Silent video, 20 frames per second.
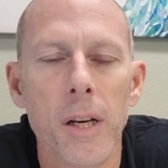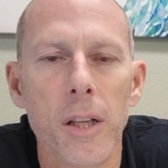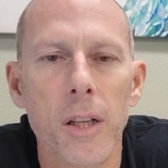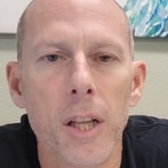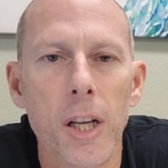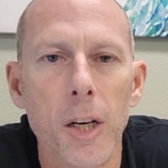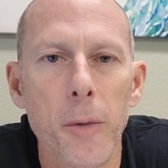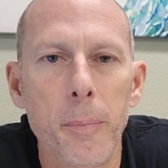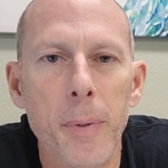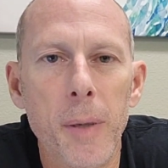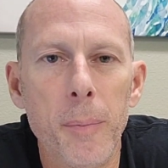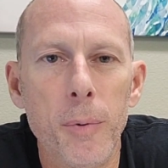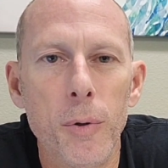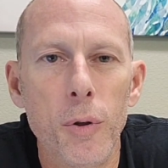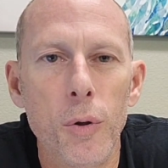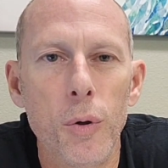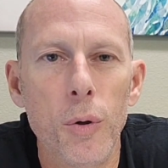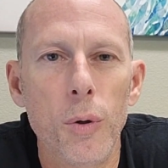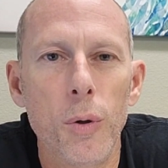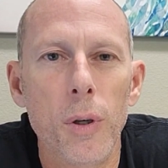A lot of people
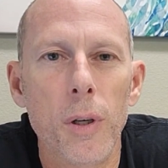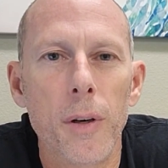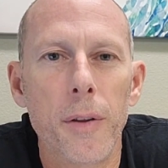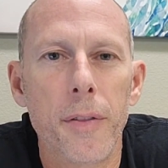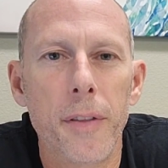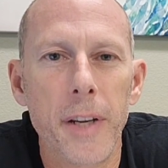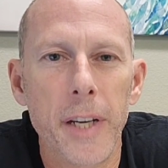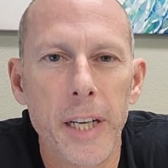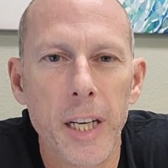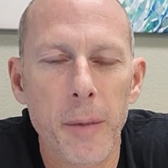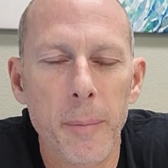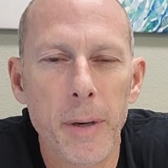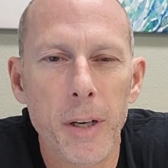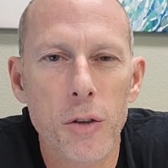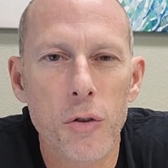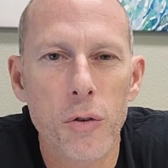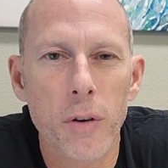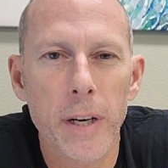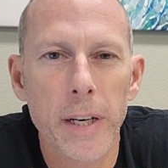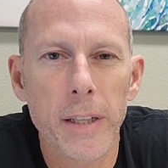who are thinking about
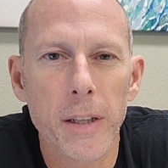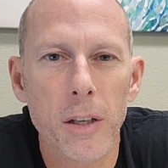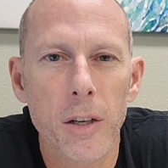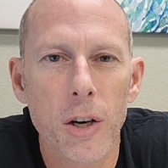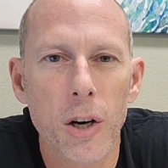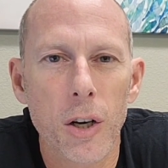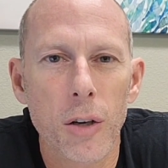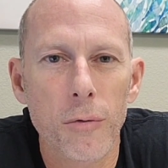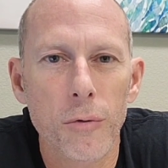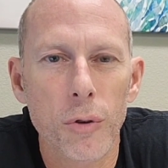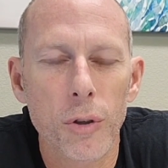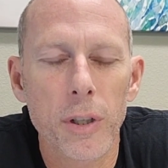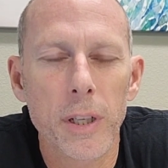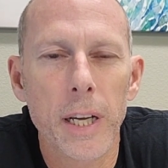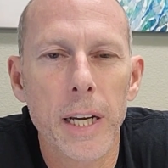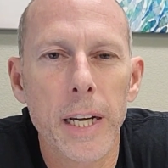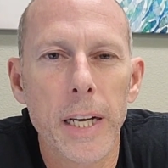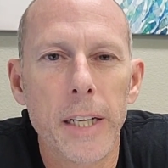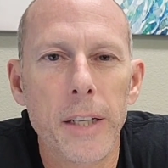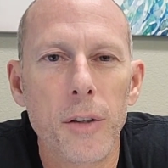trying the carnivore
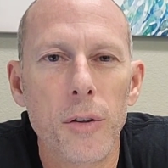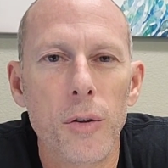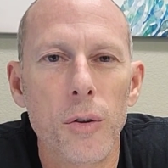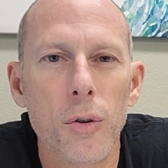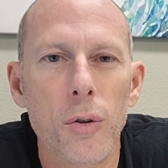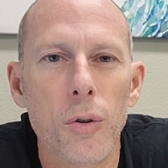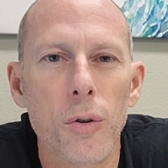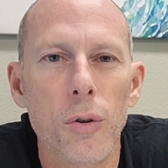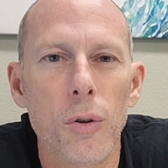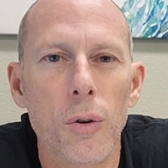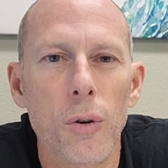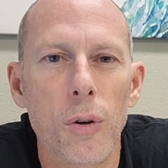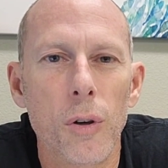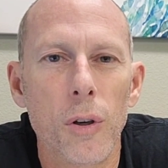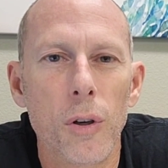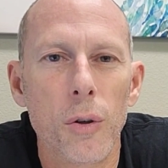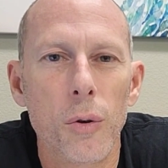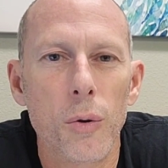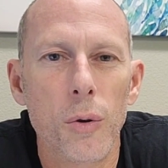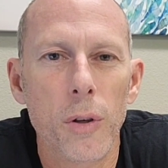diet
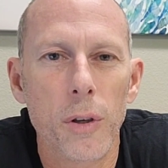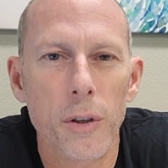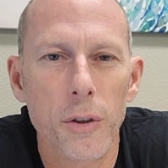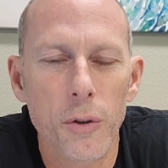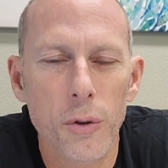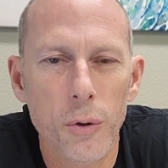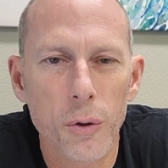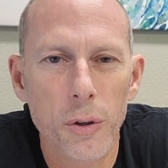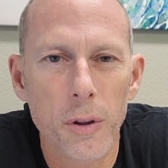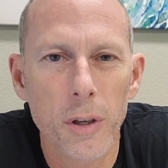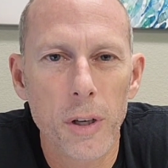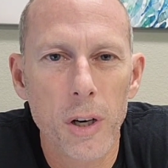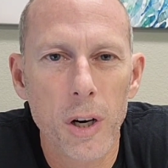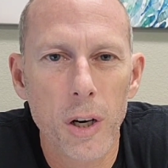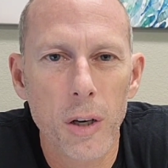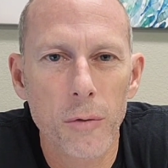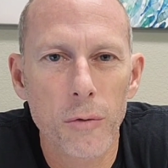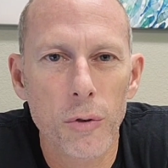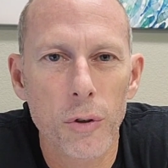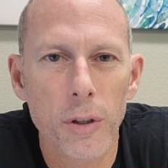or who are new to the
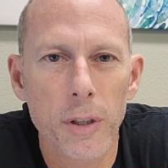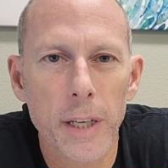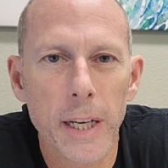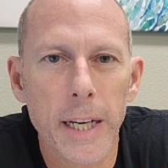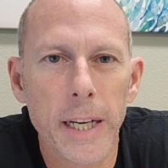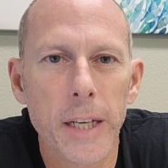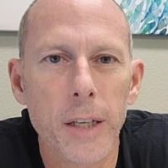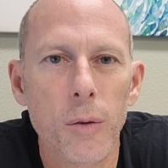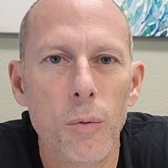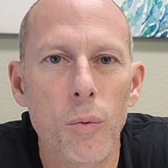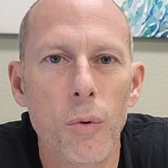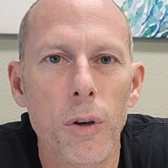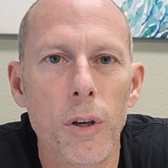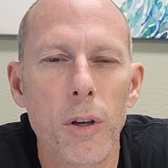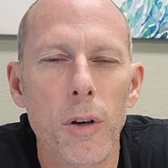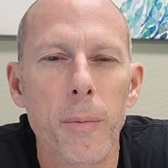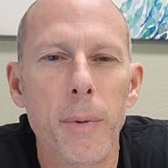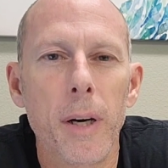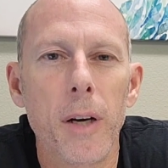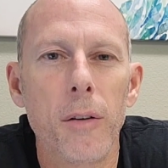carnivore diet
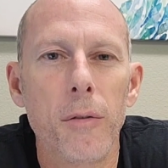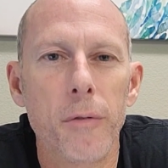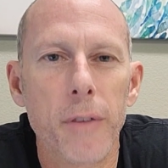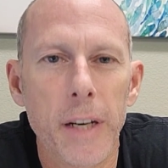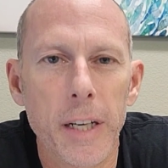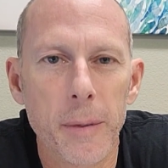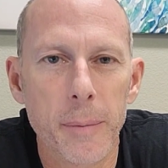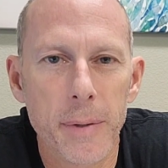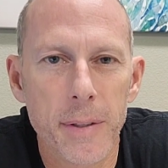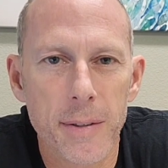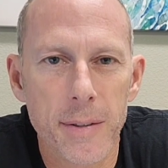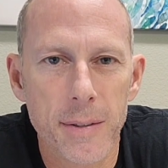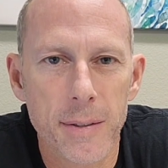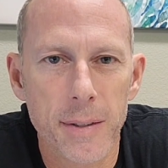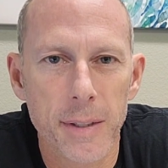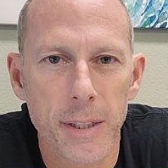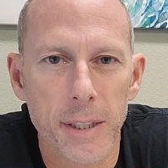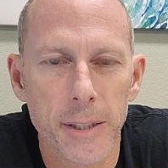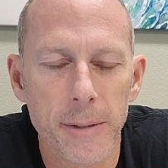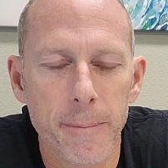wonder about vitamin
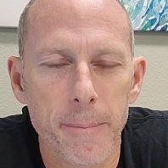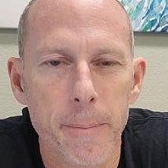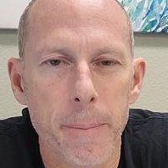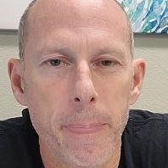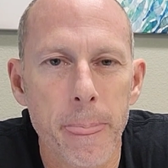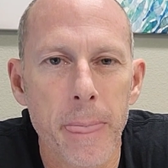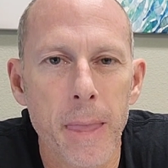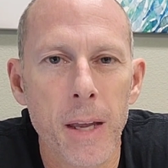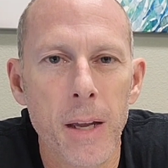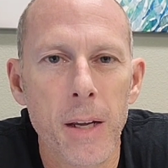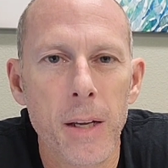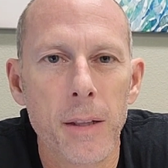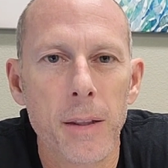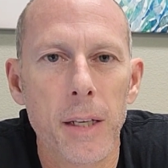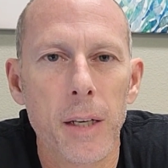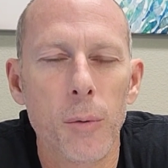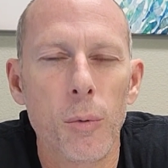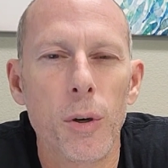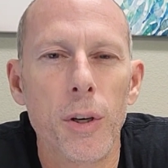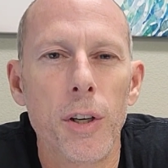C.
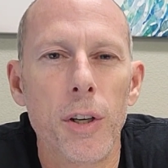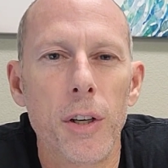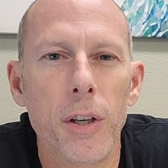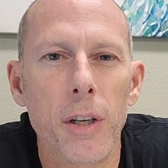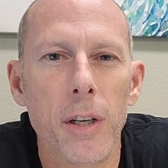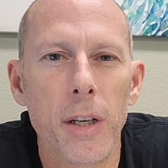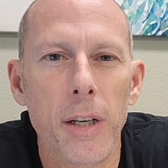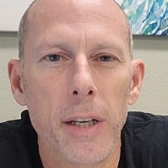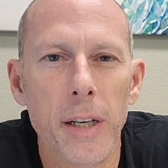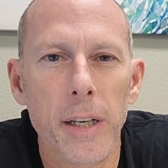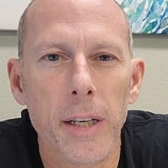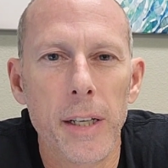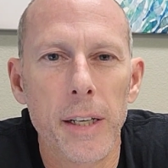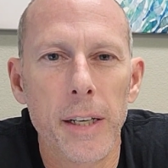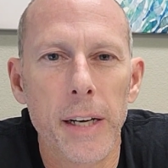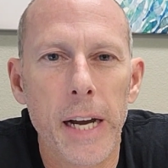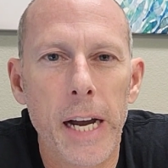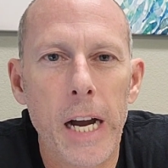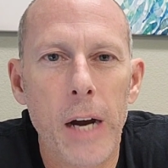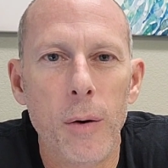They wonder
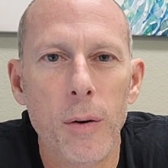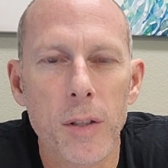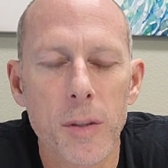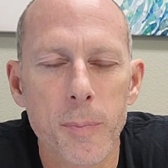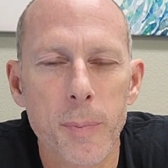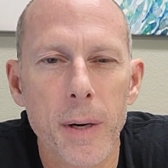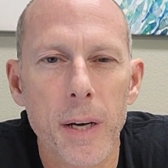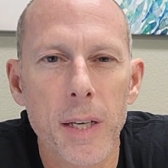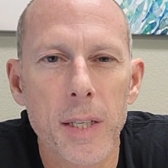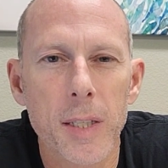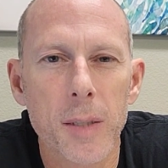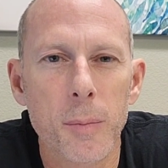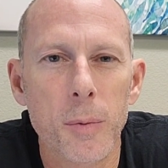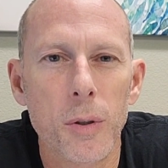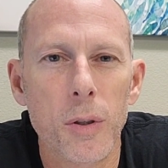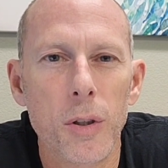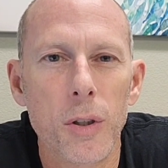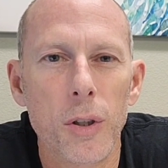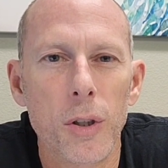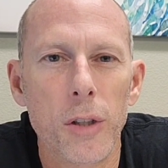how it's
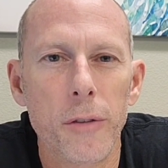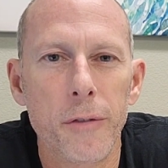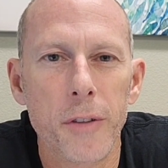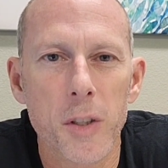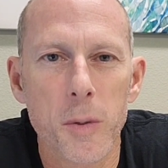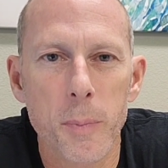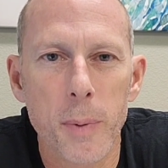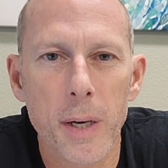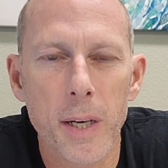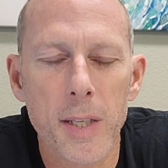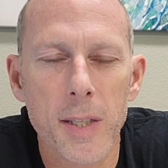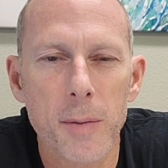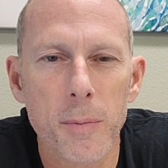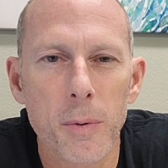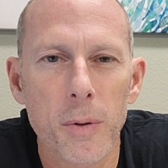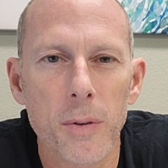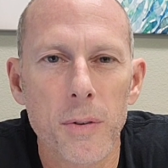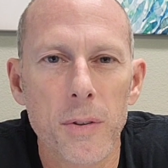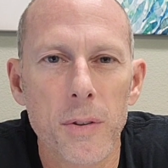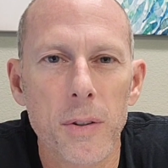possible or if it's
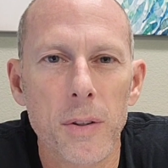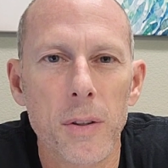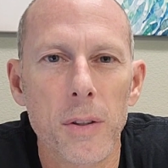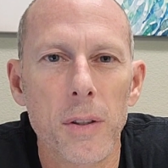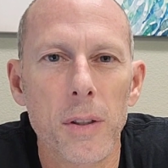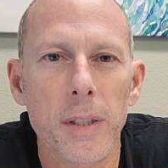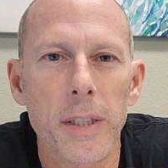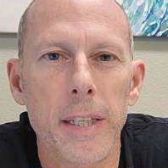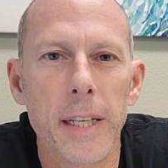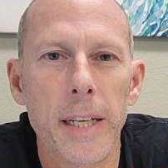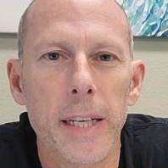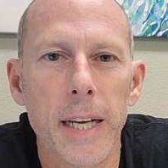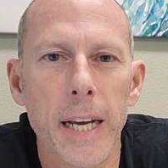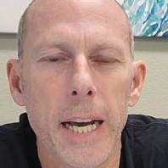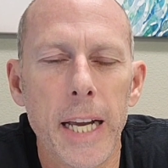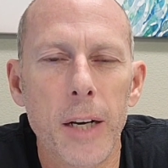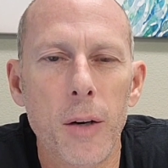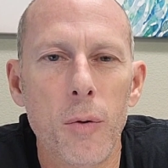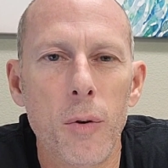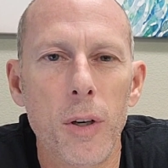possible to get
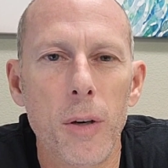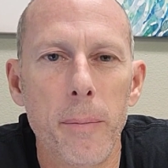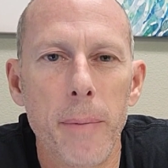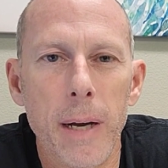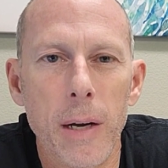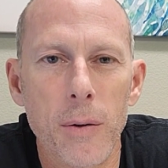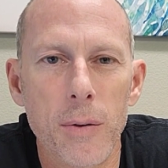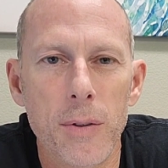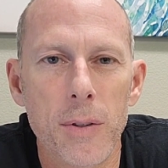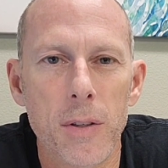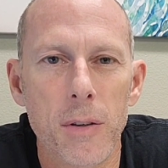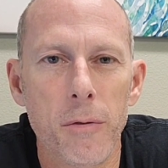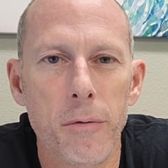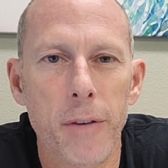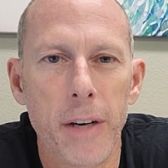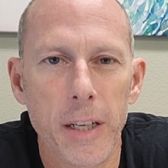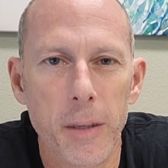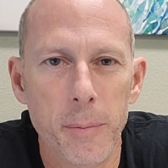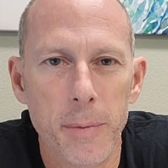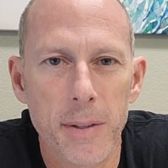adequate amounts of
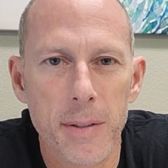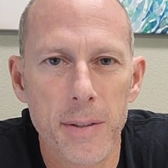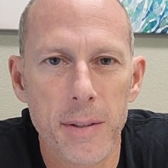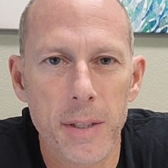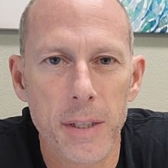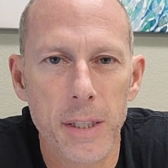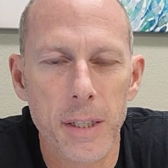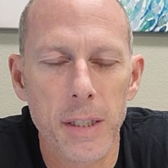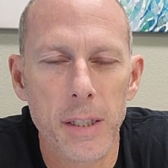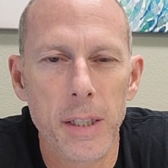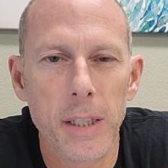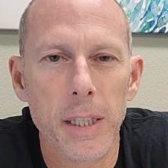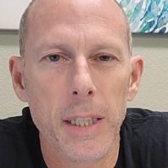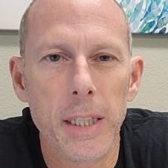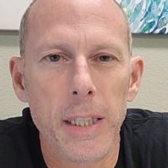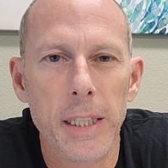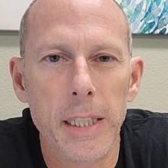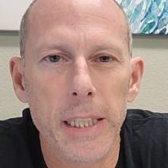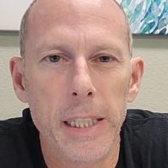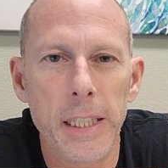vitamin C
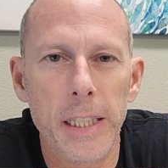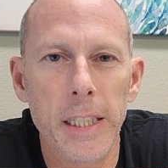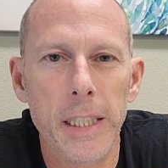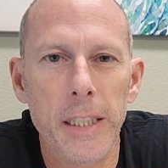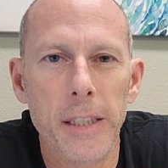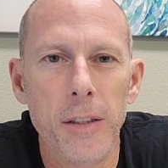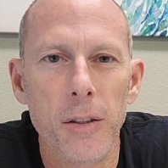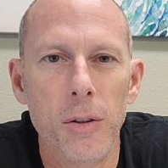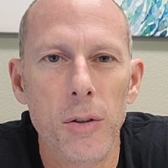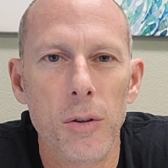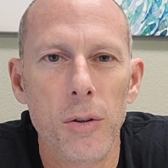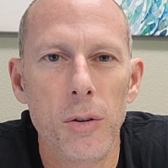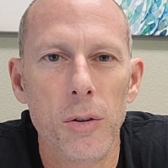eating